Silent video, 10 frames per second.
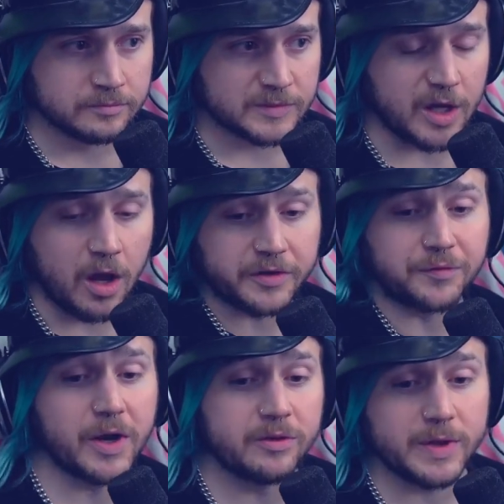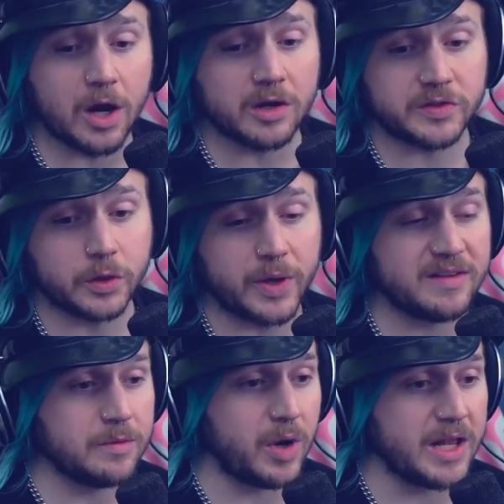Also, friends, we are still
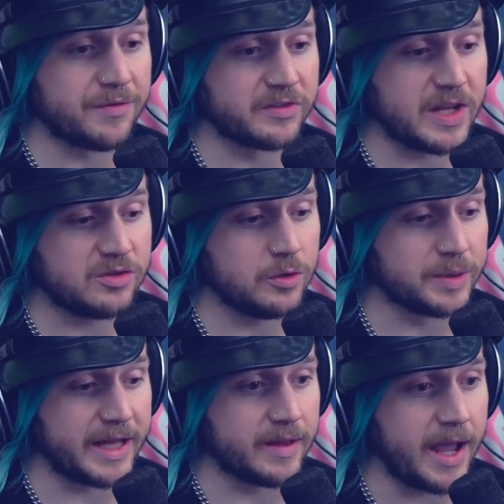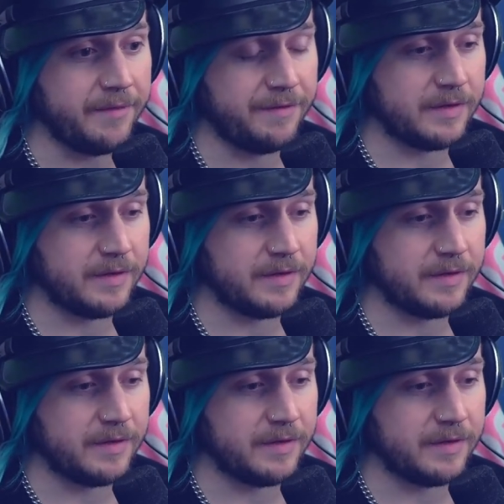raising money for St. Jude Play Live.